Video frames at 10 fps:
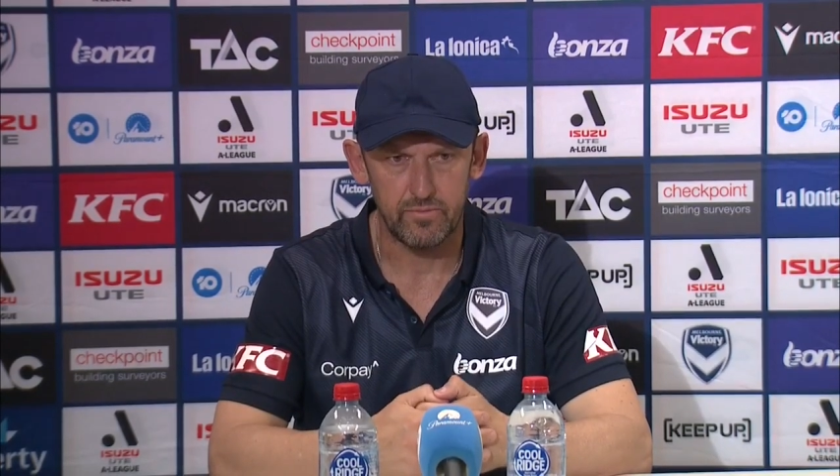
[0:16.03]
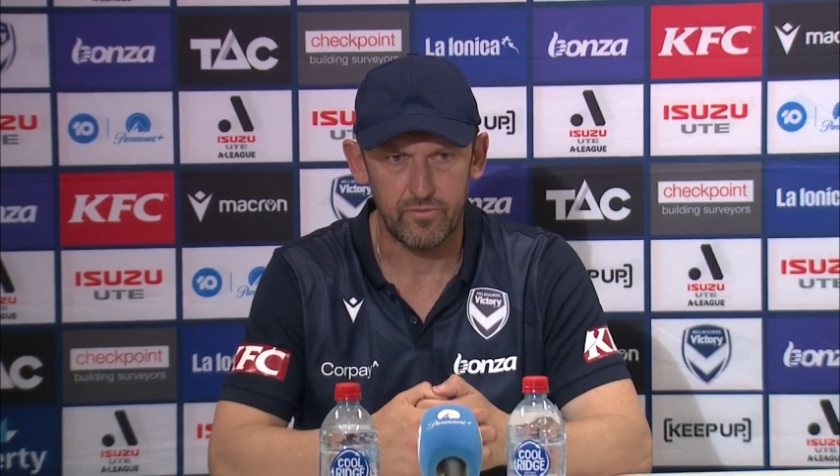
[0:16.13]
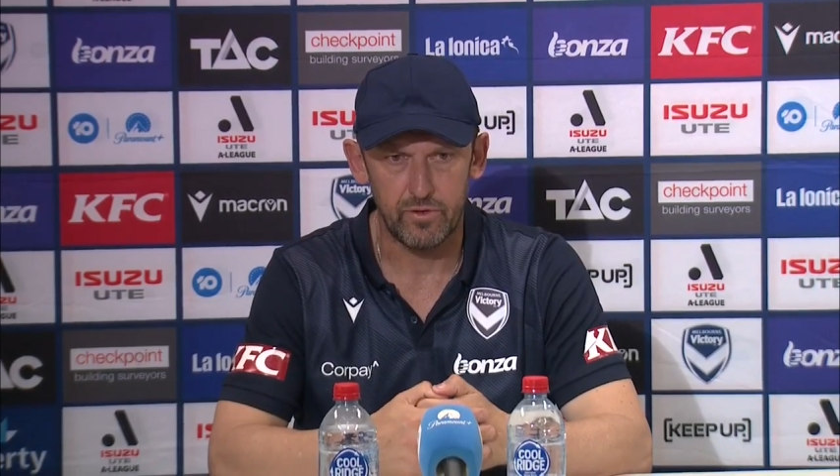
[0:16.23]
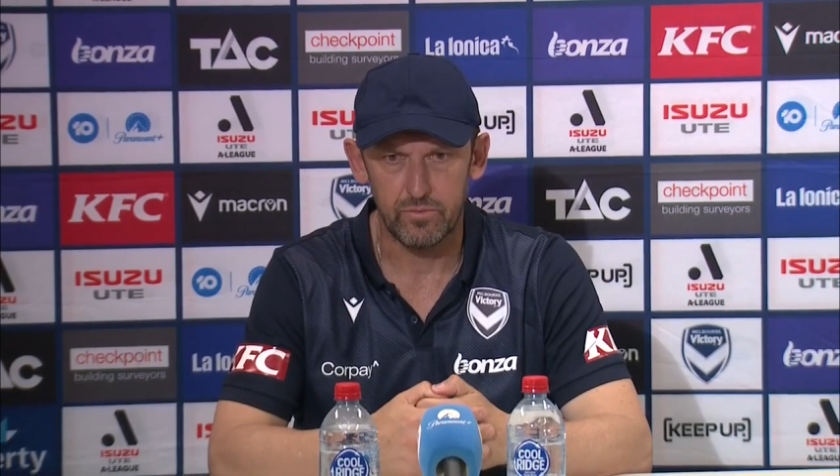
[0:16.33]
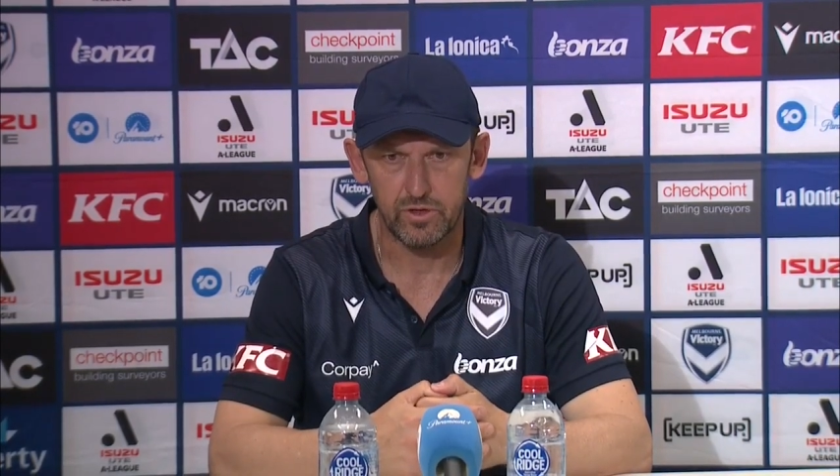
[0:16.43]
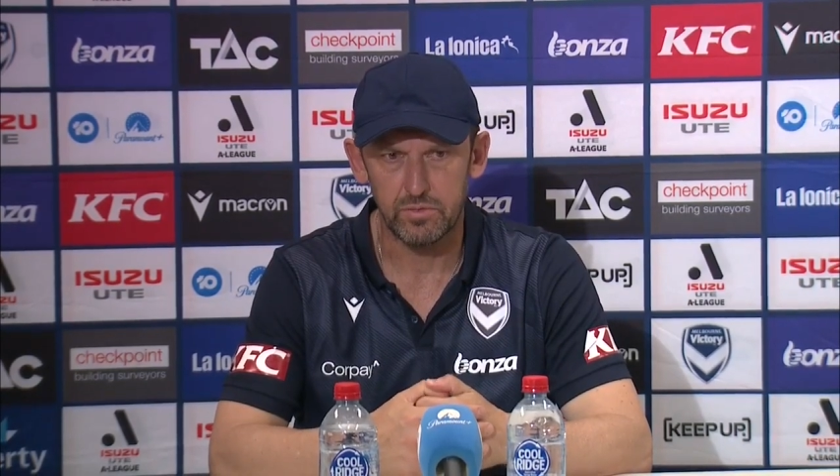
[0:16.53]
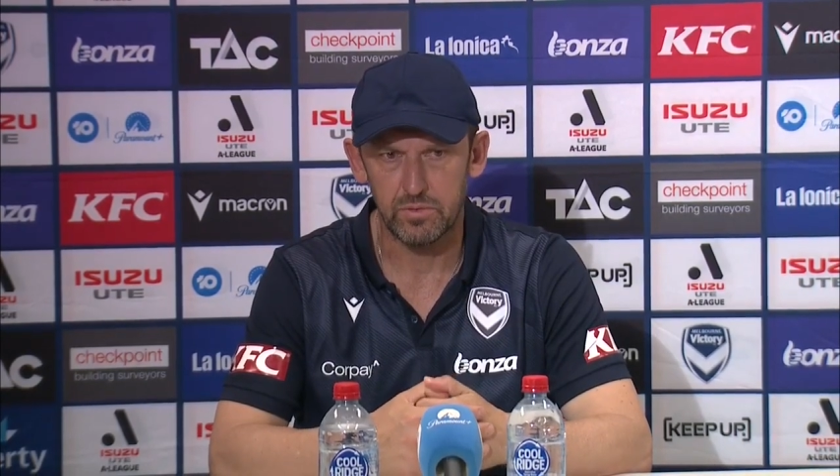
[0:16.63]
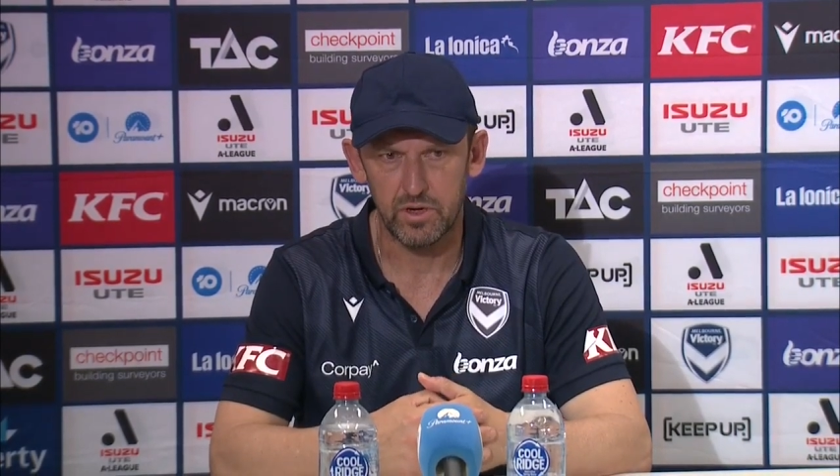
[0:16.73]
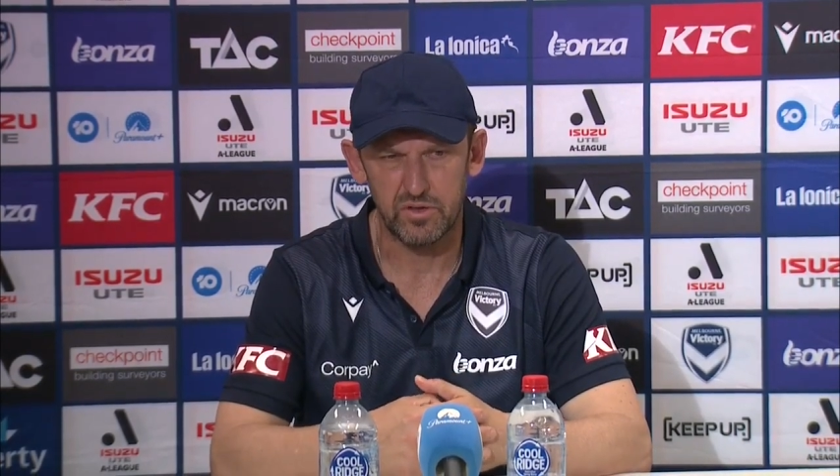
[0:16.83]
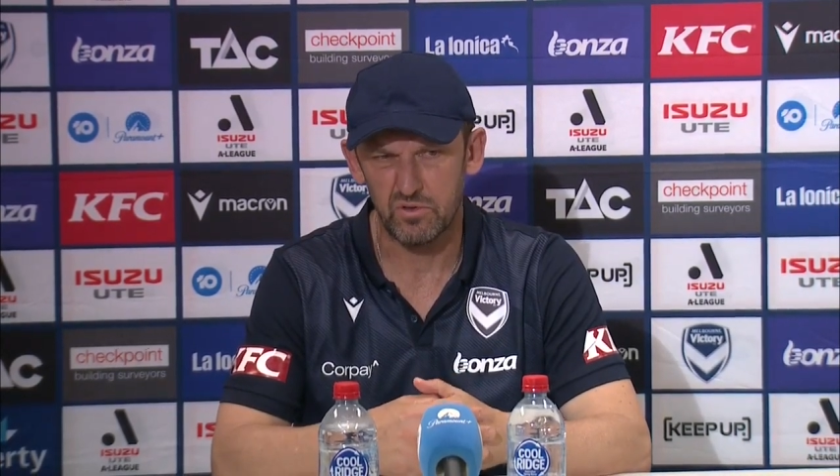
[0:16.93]
from Brisbane,
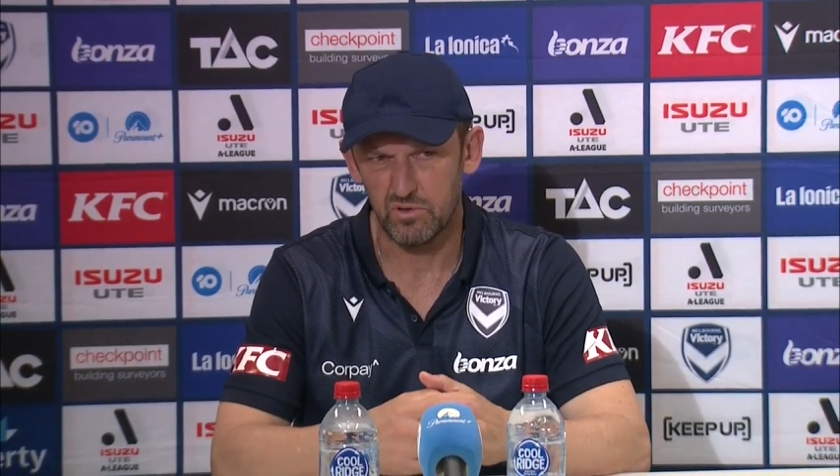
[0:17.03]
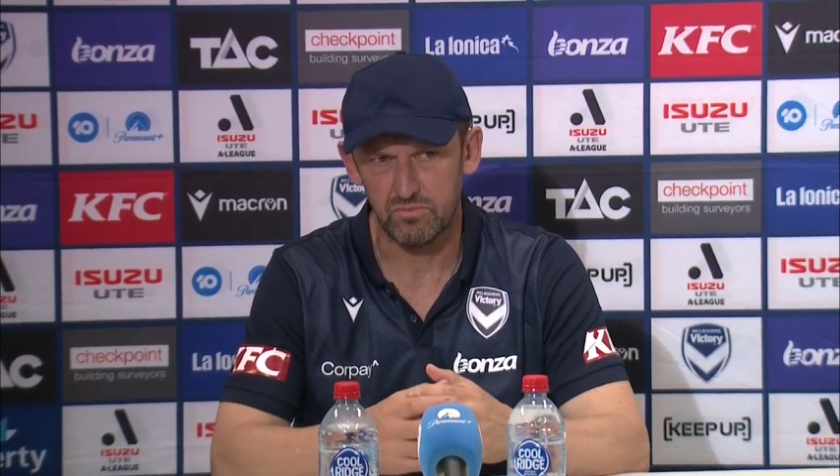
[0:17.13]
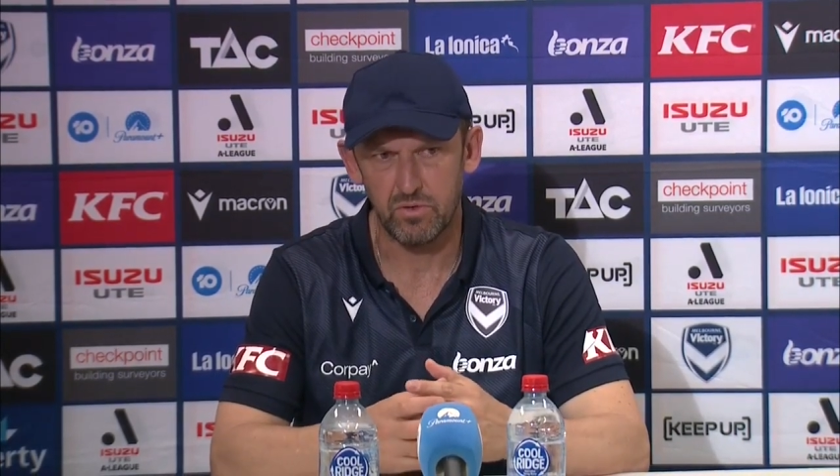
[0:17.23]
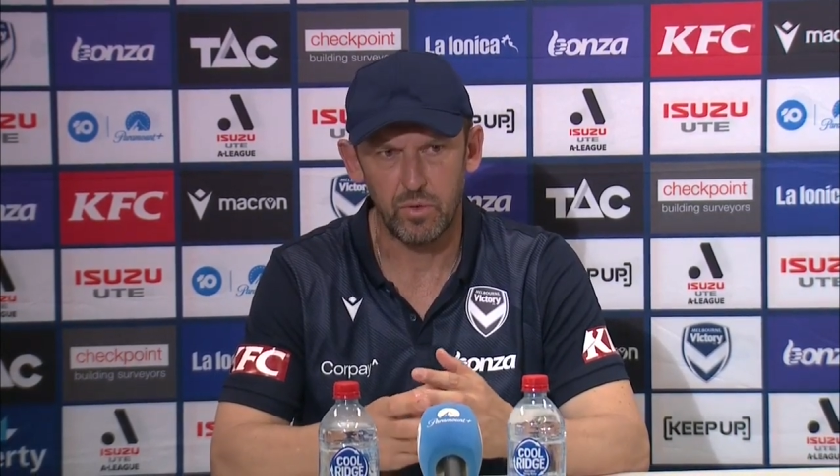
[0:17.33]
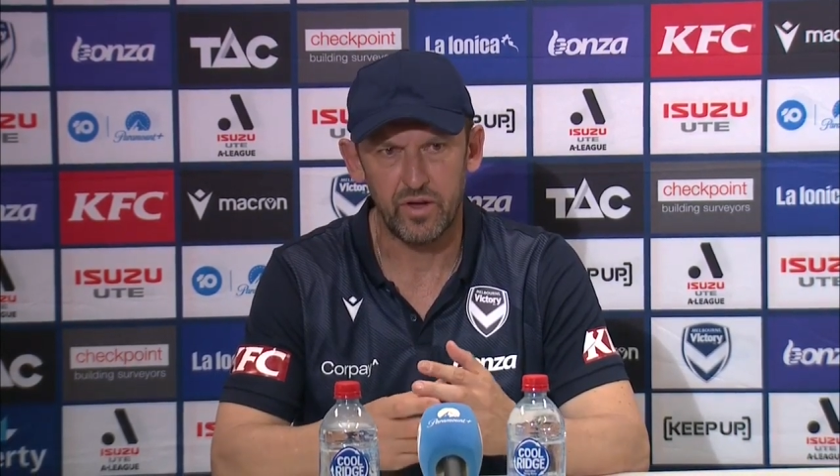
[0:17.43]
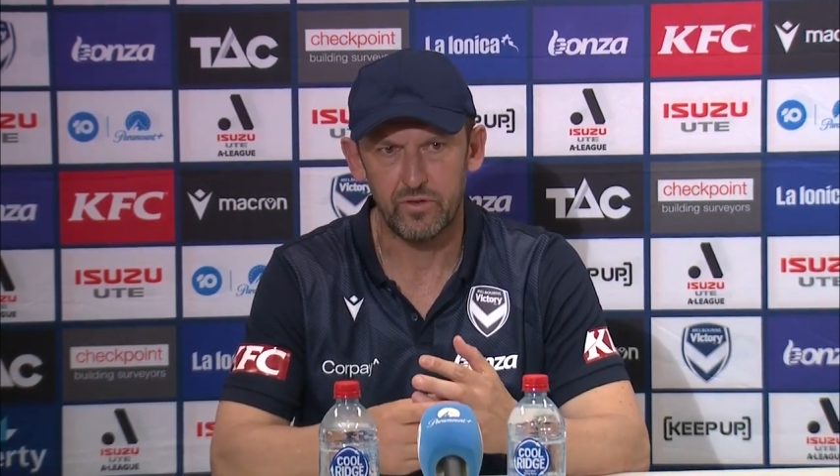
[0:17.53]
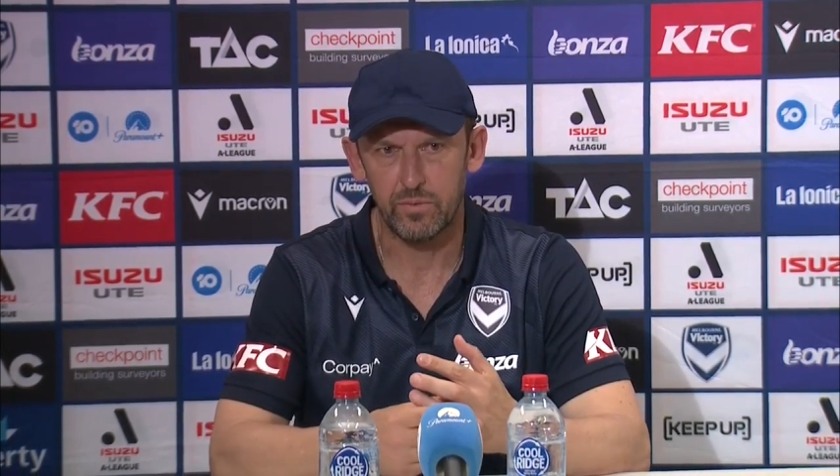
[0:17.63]
but I thought away from